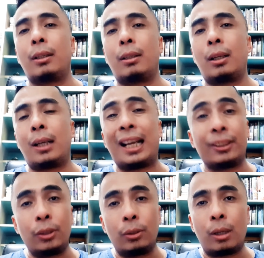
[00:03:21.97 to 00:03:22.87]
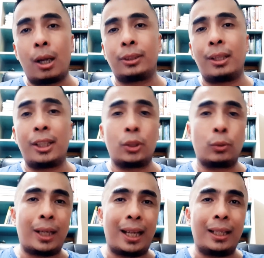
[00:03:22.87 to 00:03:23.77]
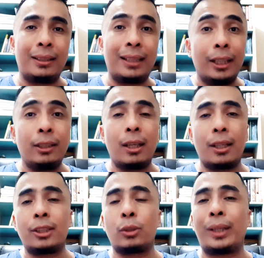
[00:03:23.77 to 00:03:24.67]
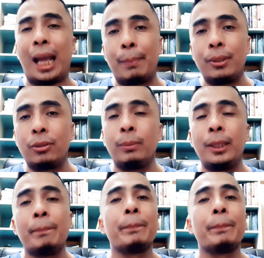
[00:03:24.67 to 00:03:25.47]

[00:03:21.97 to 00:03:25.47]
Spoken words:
at no cost, and that's what I did. That's what happened to me.